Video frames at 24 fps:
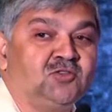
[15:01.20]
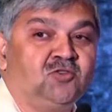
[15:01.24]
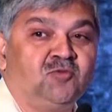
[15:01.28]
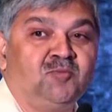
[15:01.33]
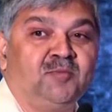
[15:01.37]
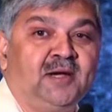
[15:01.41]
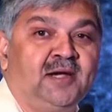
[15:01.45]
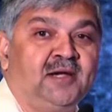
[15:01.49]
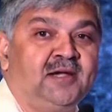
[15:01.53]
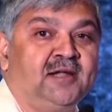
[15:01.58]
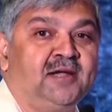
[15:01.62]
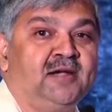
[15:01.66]
to
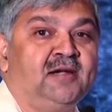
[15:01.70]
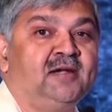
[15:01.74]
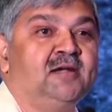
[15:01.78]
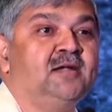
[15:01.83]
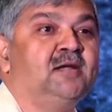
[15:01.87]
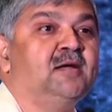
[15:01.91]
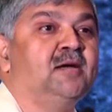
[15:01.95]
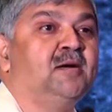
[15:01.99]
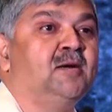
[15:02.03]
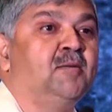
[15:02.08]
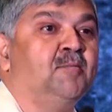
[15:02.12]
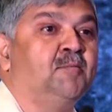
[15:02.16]
maintain
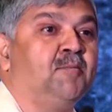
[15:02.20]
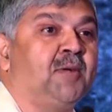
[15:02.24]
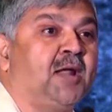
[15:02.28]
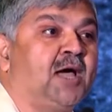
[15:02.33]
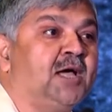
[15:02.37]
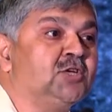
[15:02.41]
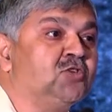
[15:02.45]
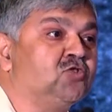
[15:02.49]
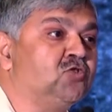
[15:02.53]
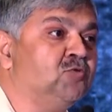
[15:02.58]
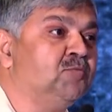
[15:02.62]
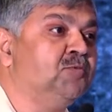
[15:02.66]

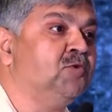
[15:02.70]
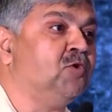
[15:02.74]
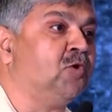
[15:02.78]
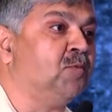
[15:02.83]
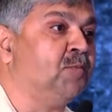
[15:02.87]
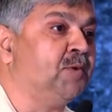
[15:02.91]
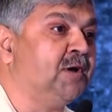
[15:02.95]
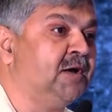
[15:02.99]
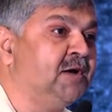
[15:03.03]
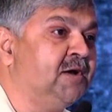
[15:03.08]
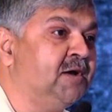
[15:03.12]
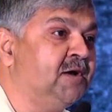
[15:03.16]
plants to be
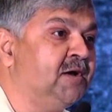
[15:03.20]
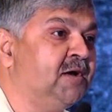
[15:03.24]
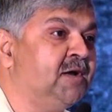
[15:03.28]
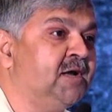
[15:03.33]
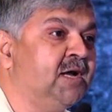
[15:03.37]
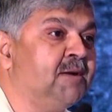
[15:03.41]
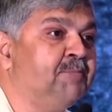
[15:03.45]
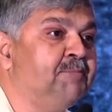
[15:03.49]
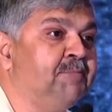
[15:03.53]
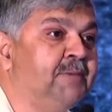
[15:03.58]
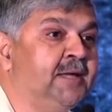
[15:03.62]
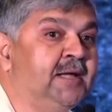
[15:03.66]
operated
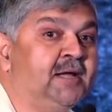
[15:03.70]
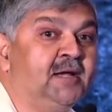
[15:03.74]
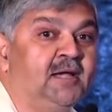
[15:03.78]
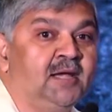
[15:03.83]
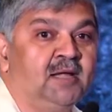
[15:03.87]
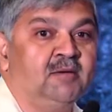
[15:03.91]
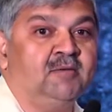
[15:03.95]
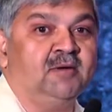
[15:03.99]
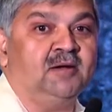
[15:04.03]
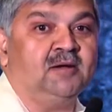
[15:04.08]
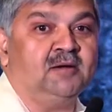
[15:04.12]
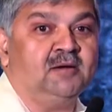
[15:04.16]
at peak
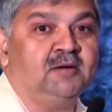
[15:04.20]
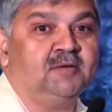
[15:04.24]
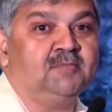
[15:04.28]
level.